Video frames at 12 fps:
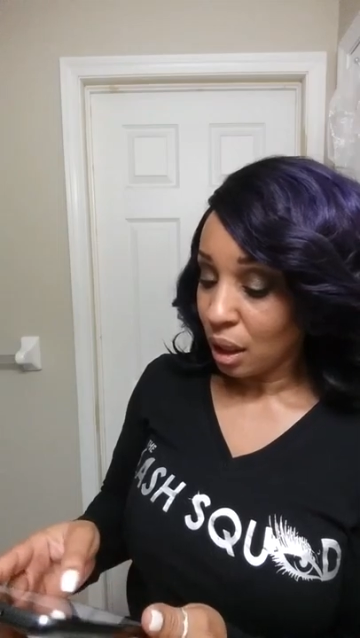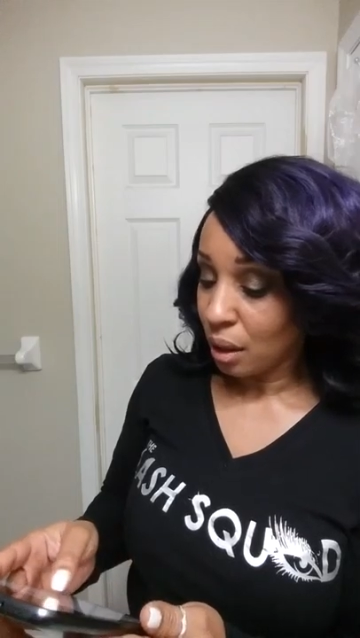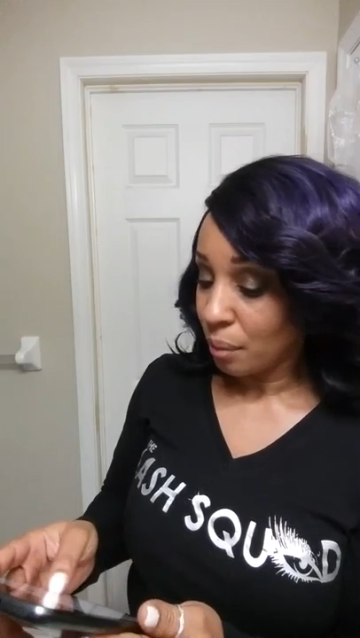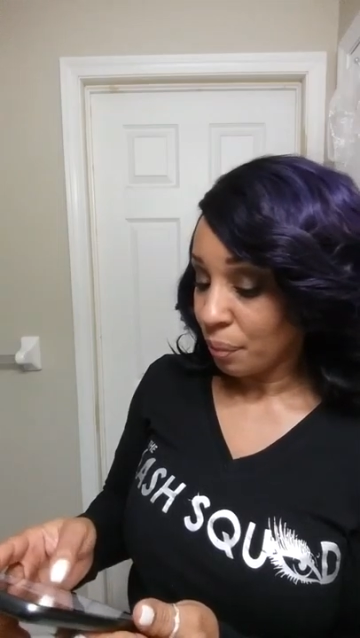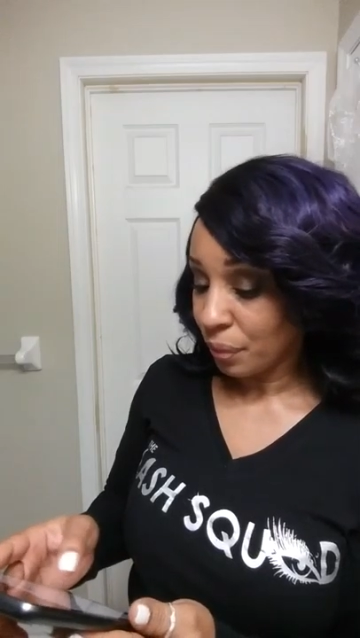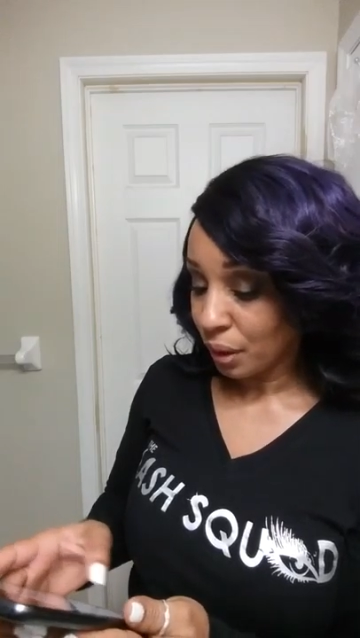
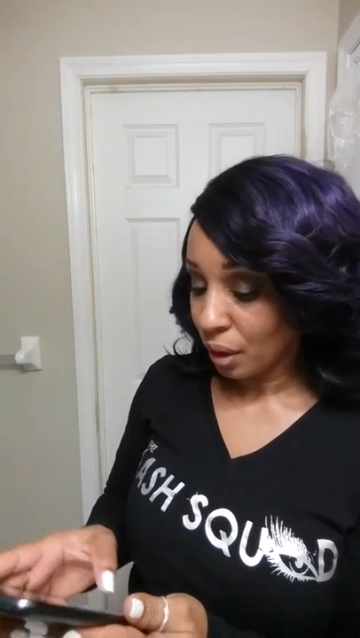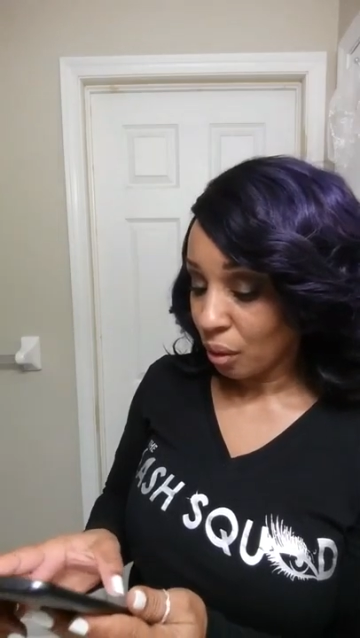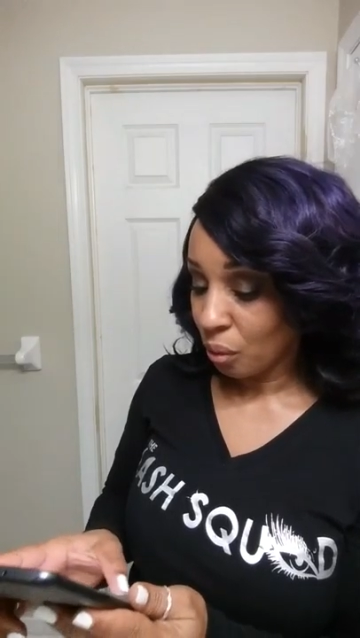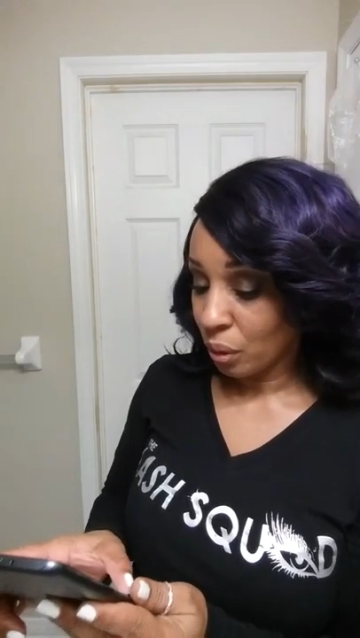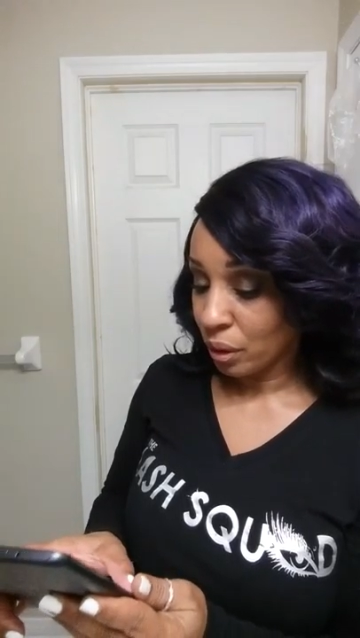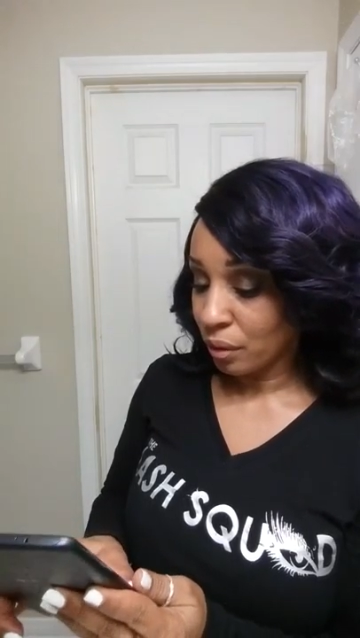Um, a
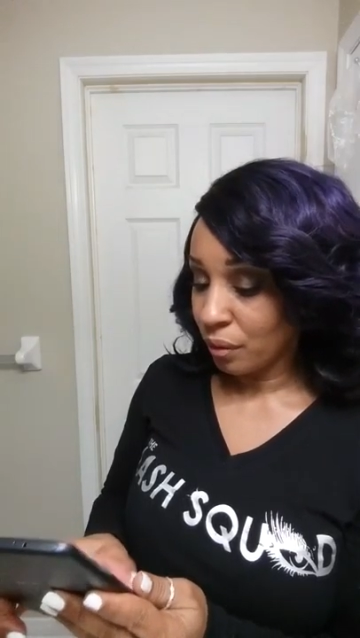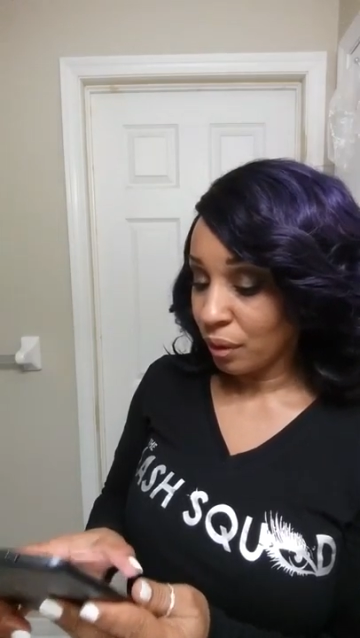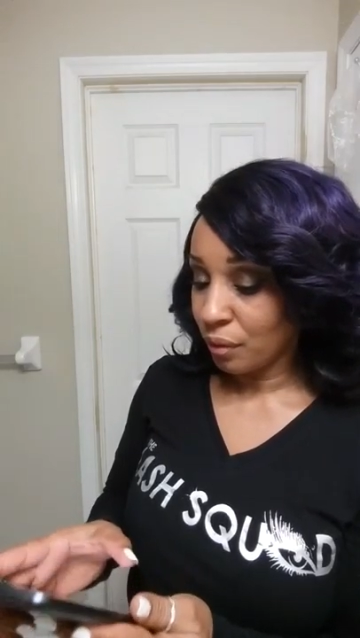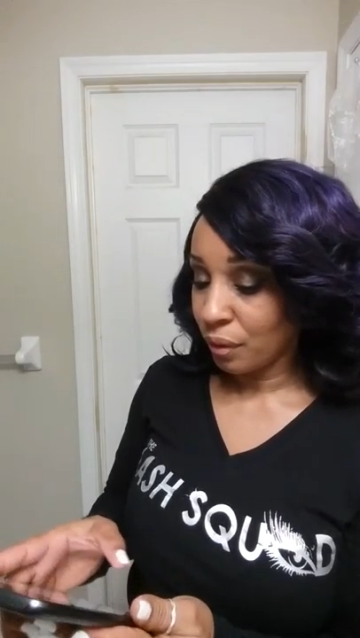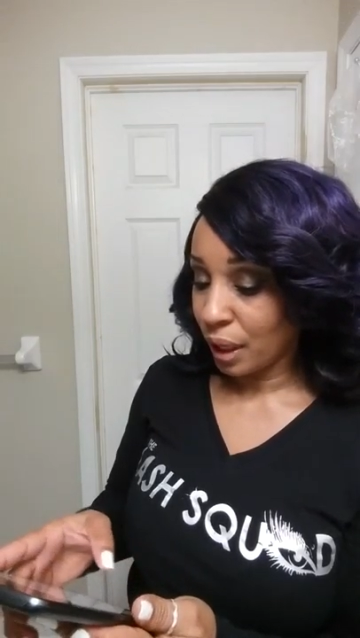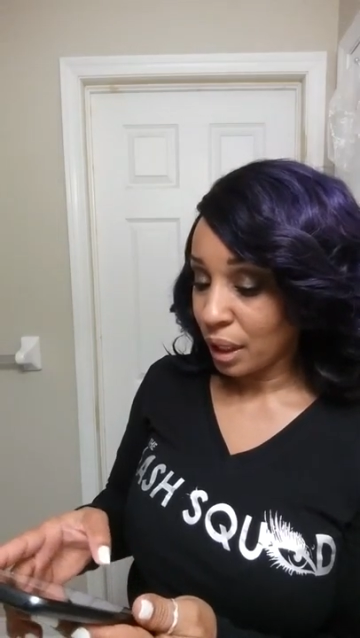word of
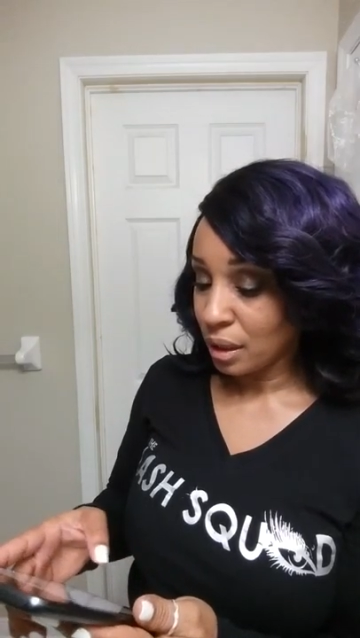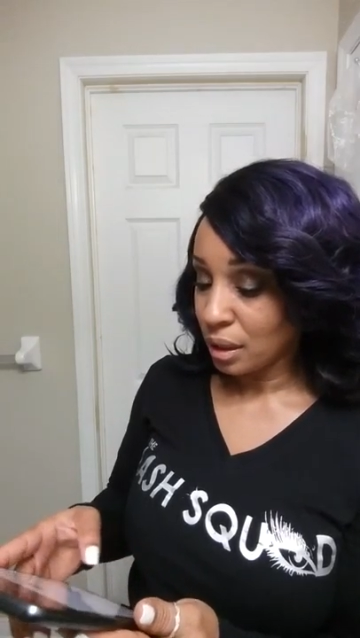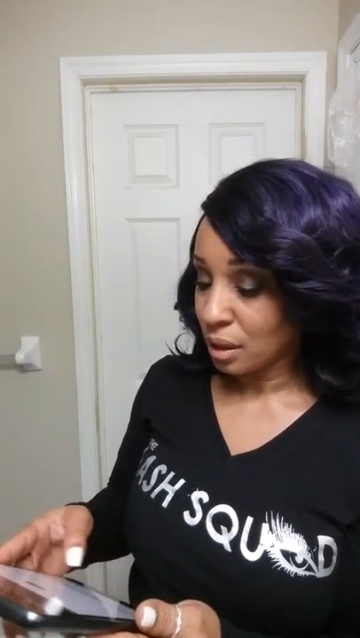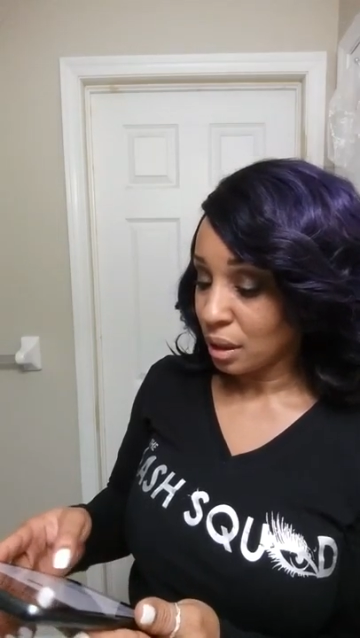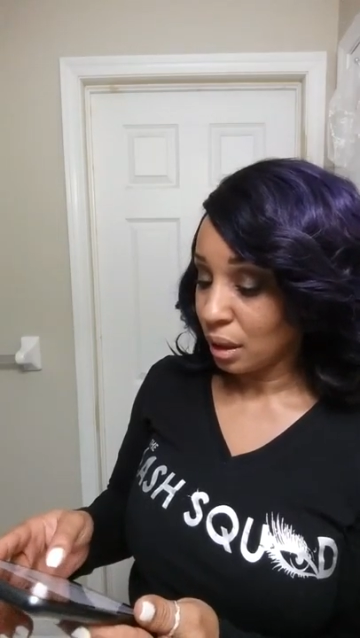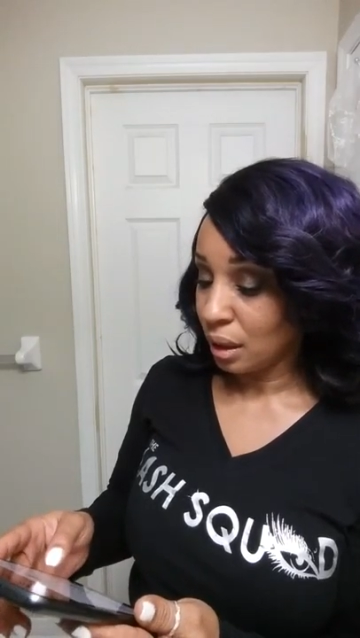
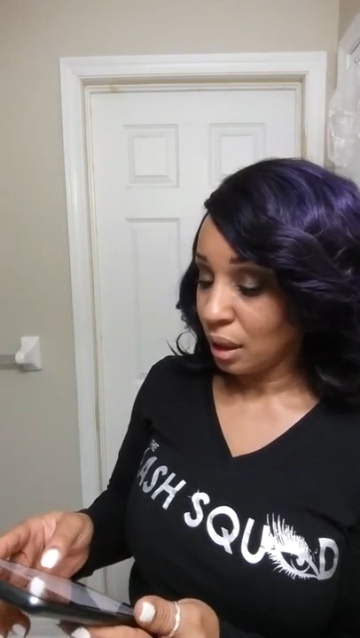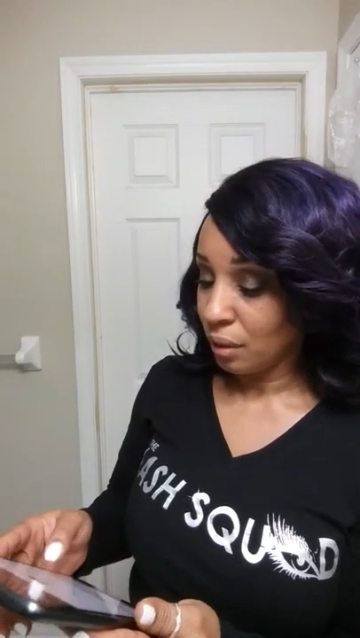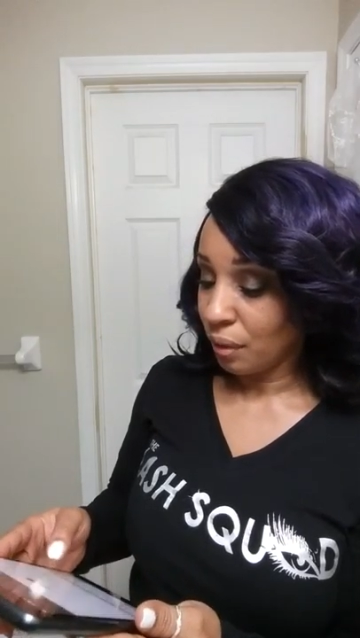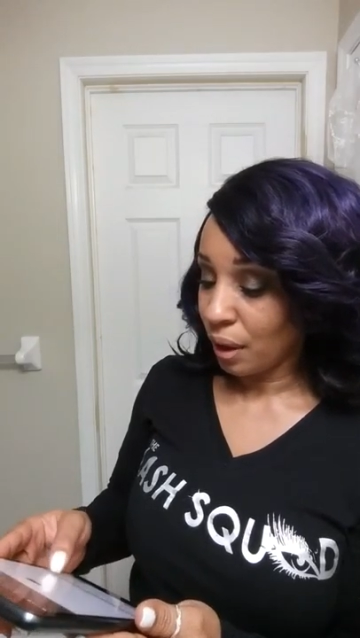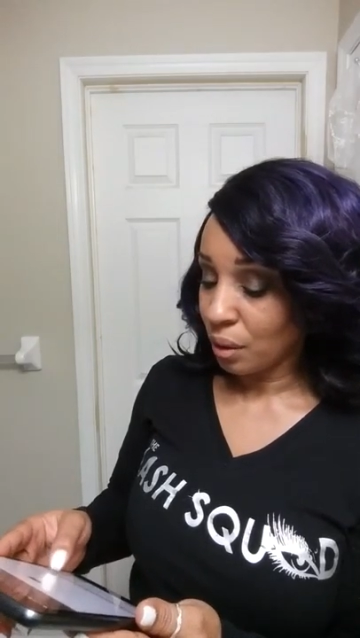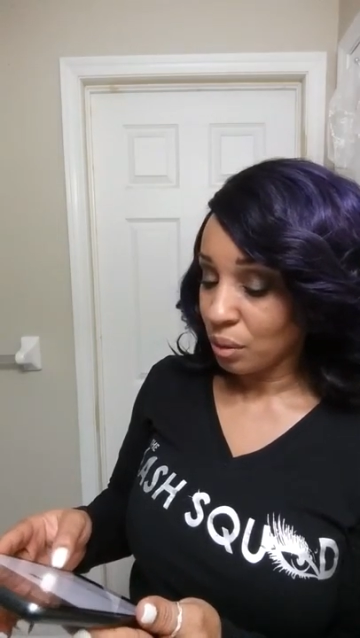advice,
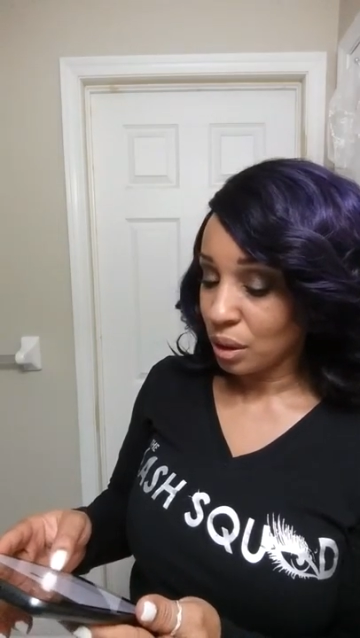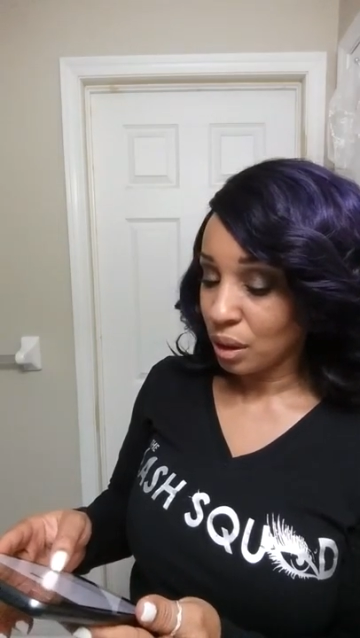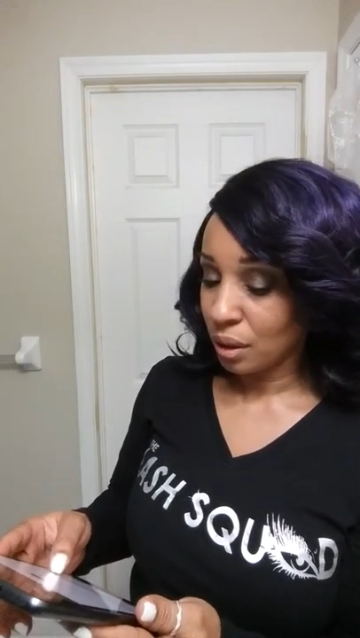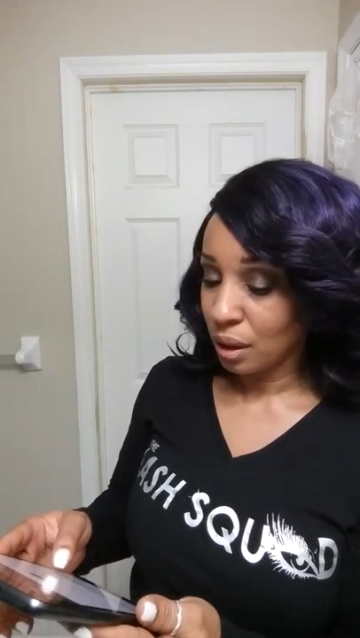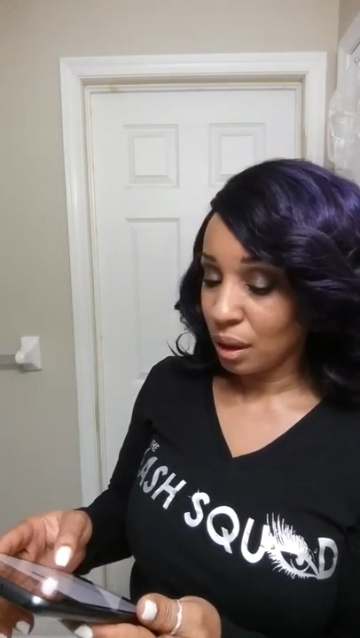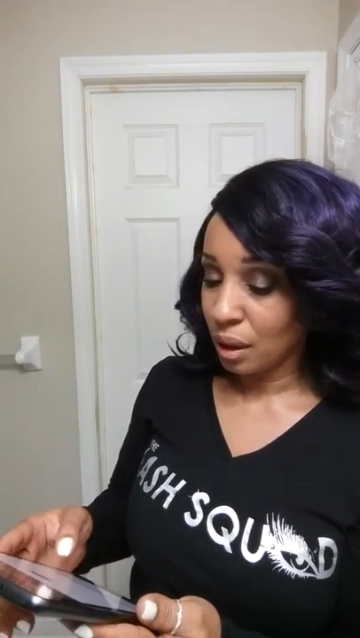leave out
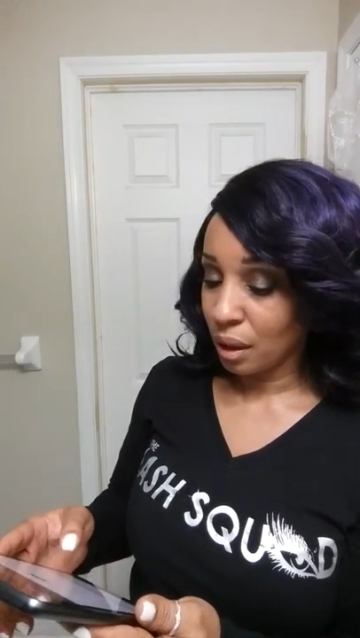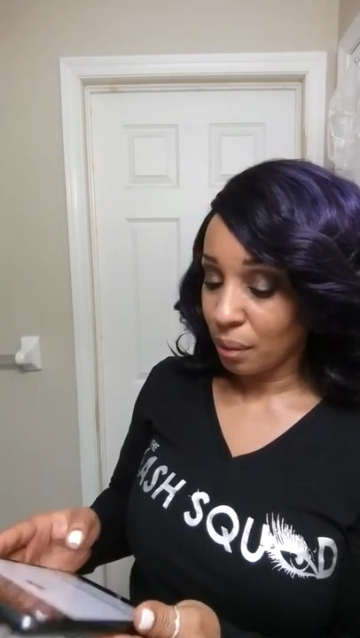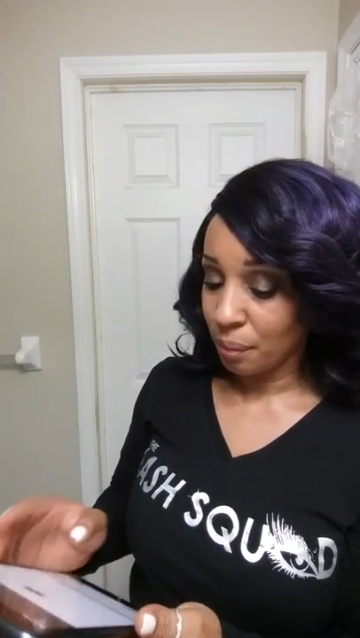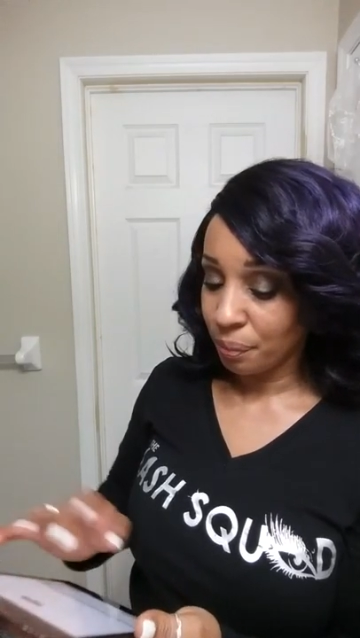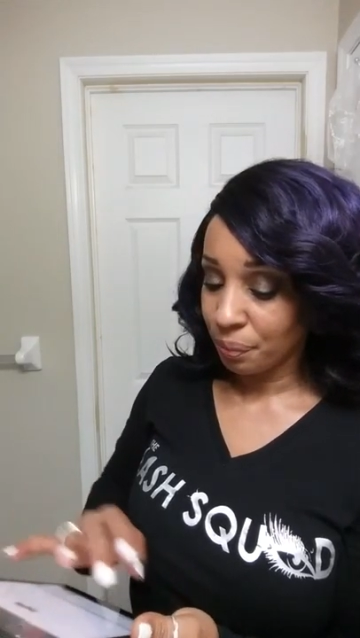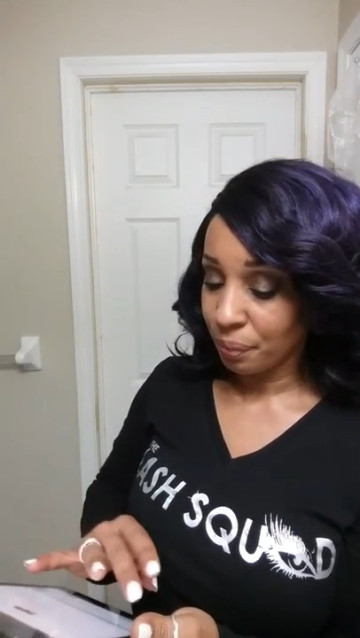the
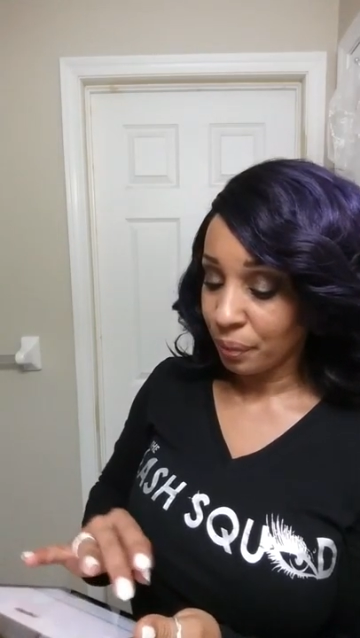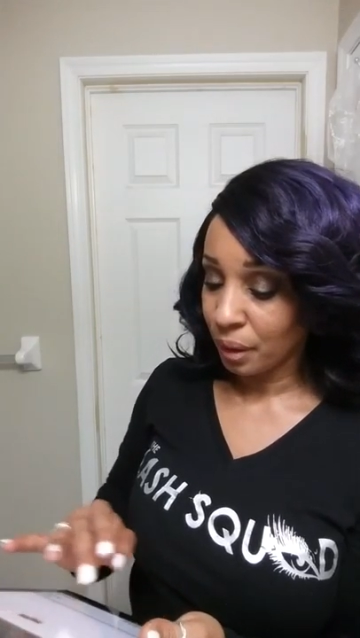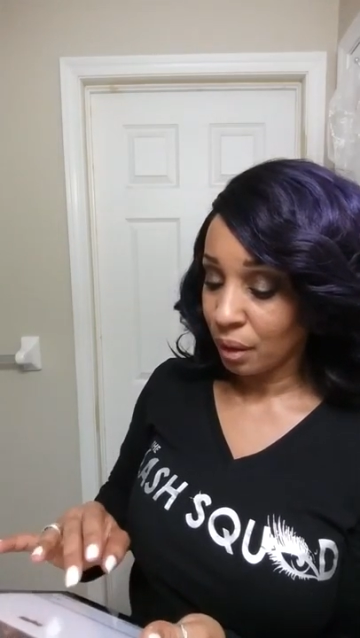um,